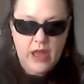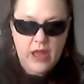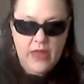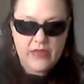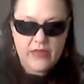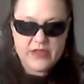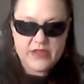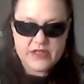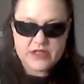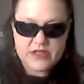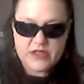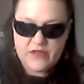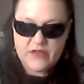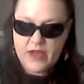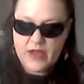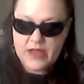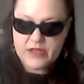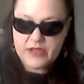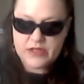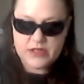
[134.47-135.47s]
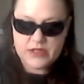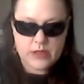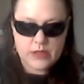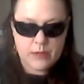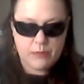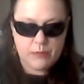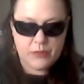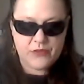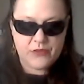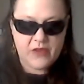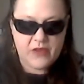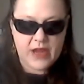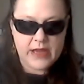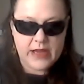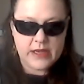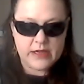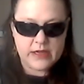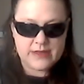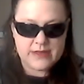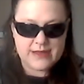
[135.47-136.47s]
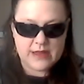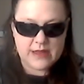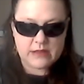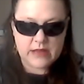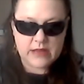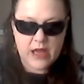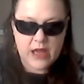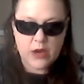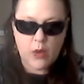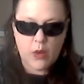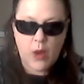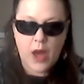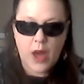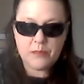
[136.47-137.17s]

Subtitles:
This device provided Delgado